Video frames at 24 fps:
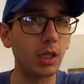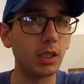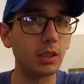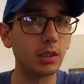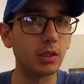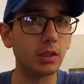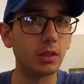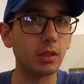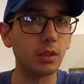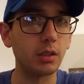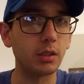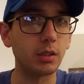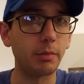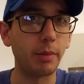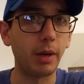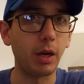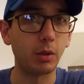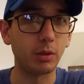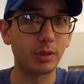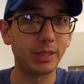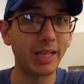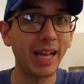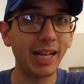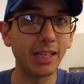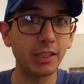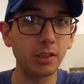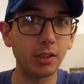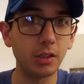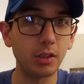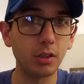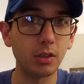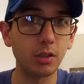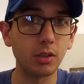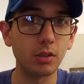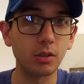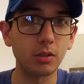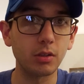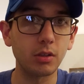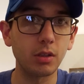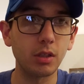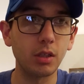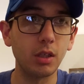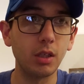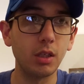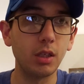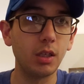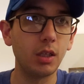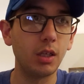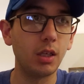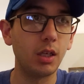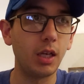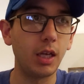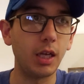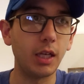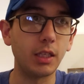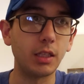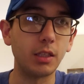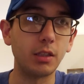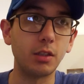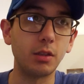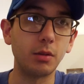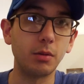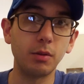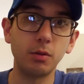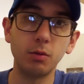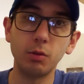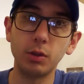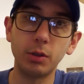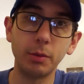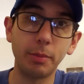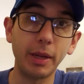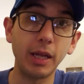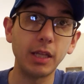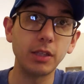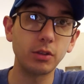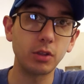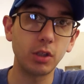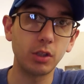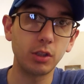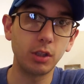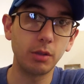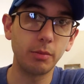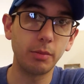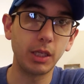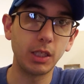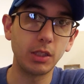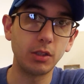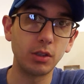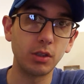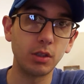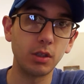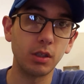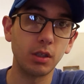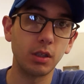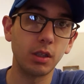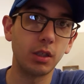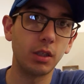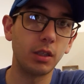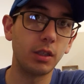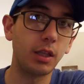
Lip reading: cases it's about 10 years, and it depends on your major.